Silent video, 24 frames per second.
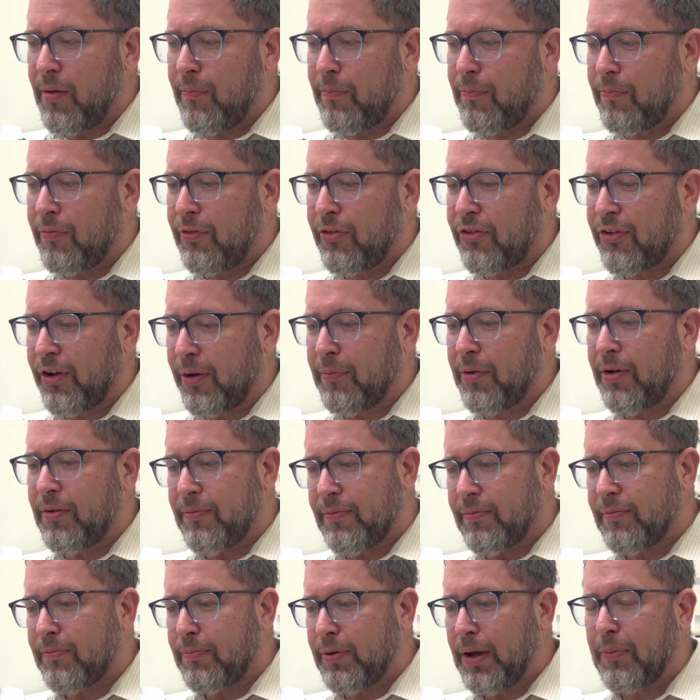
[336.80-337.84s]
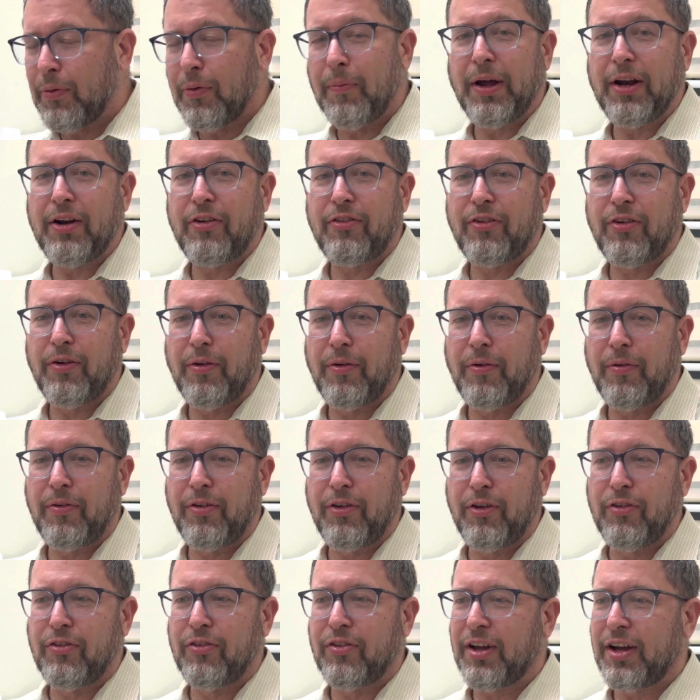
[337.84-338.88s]
some people managed to
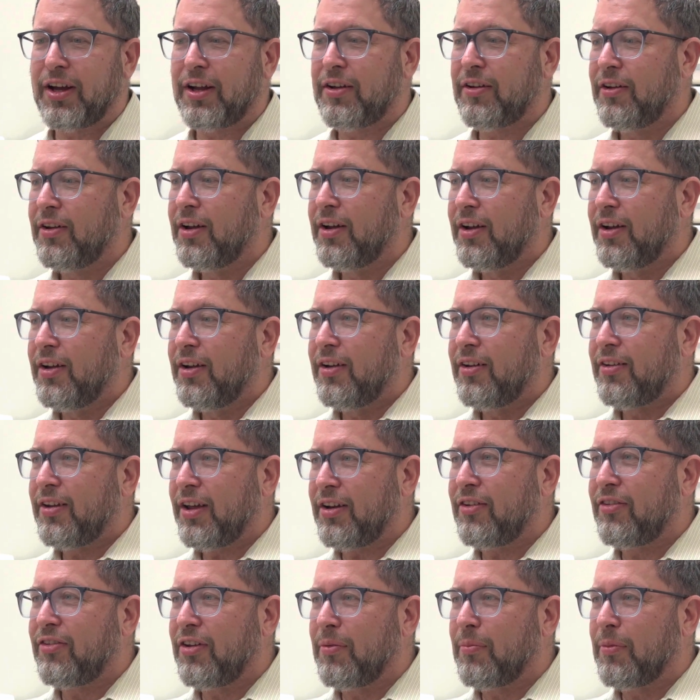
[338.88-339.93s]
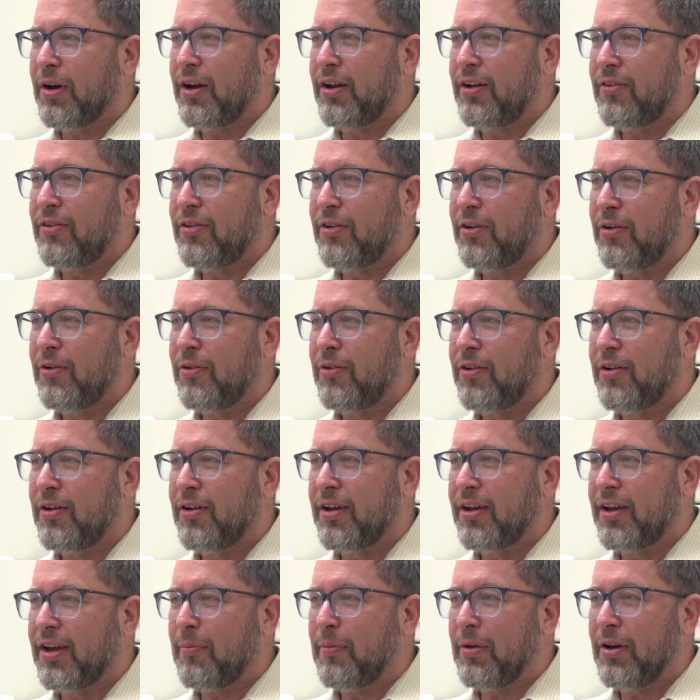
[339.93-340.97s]
use that tendency of mine to
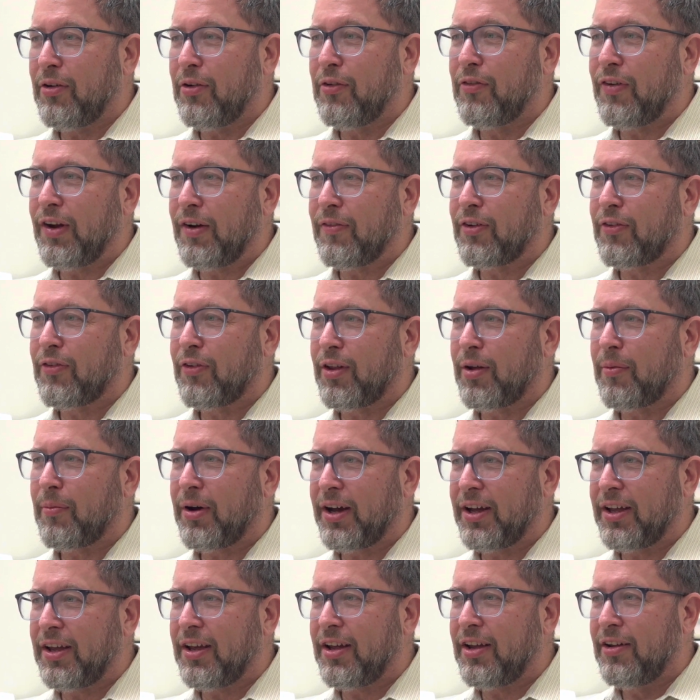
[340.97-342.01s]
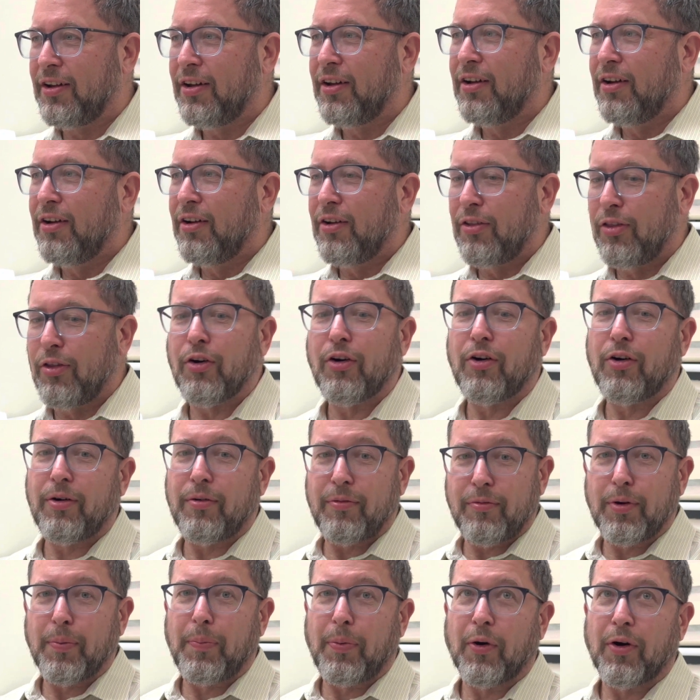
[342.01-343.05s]
get me to do favors for them, i.e. their
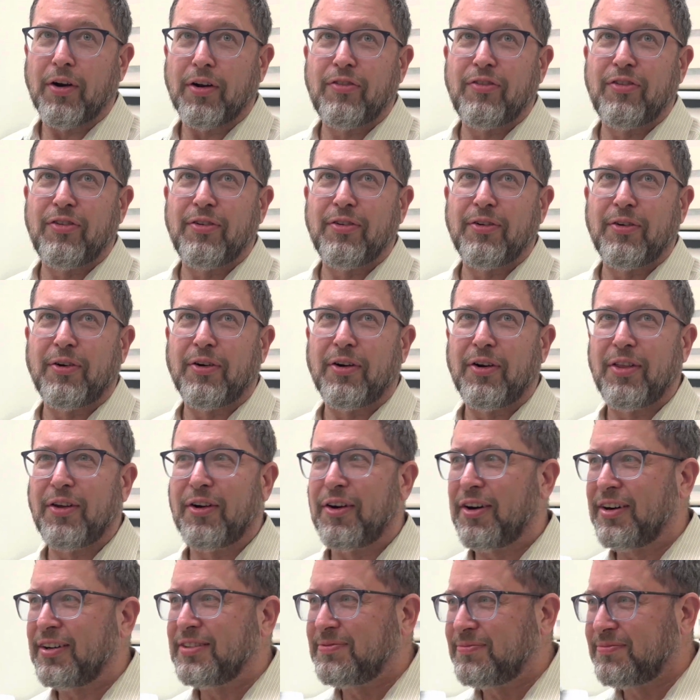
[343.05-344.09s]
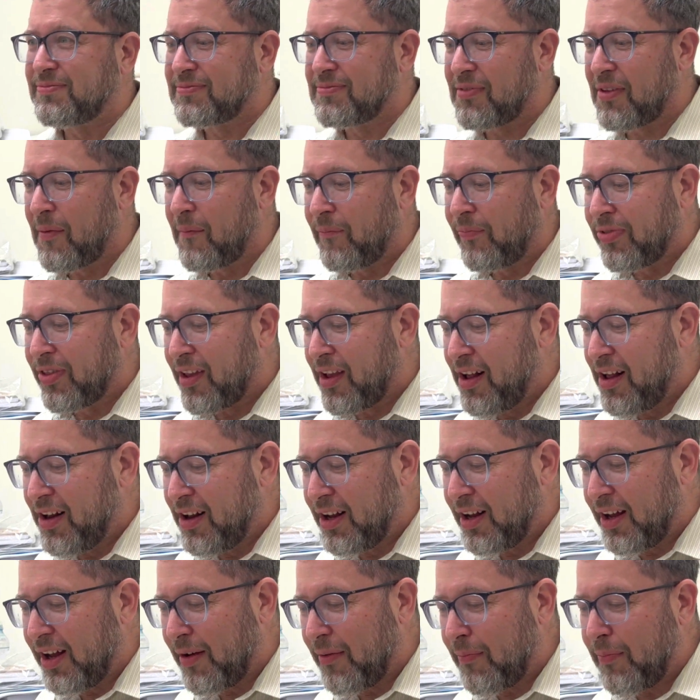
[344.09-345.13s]
reports or their...
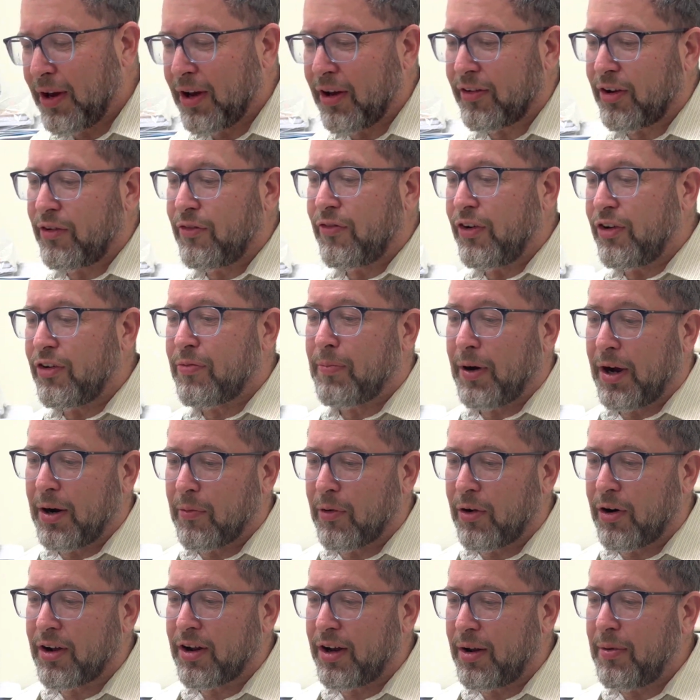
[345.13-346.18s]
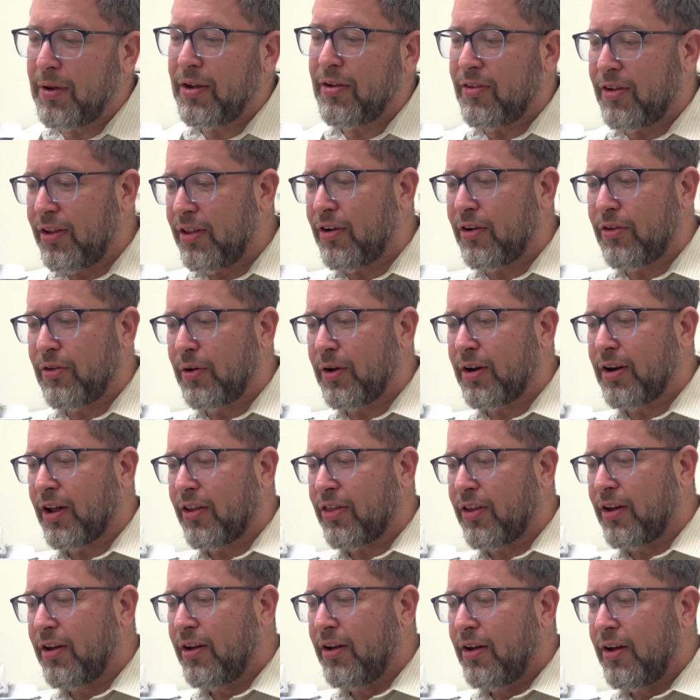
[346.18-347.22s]
Because I'd finished my work and I'd be sitting there doing
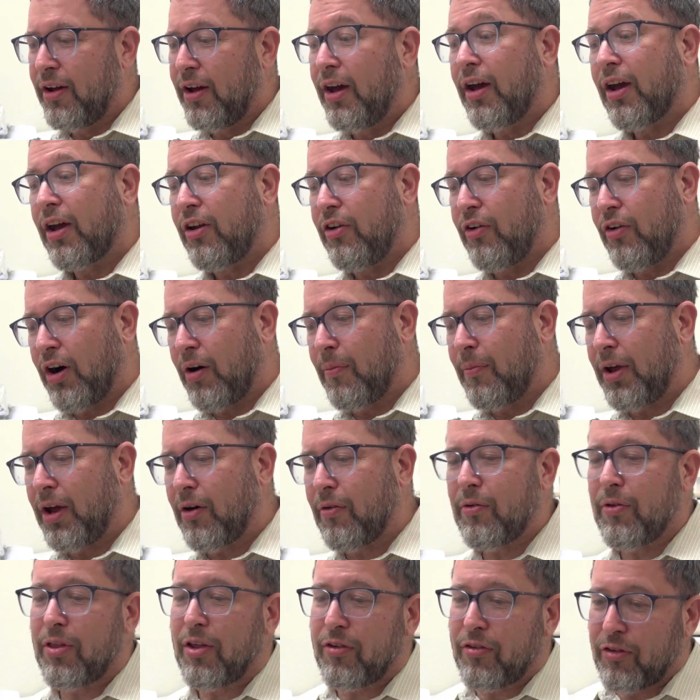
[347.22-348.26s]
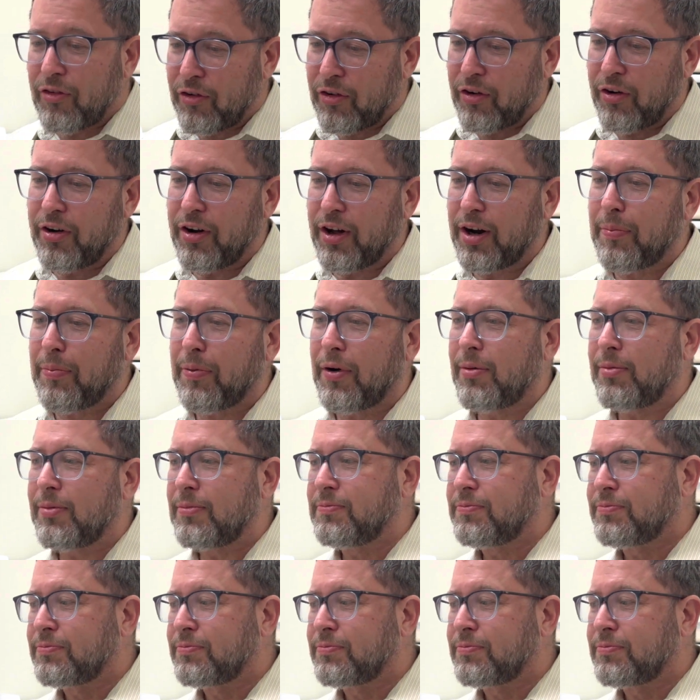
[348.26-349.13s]
nothing. Can you help me out with this? Sure, not a problem.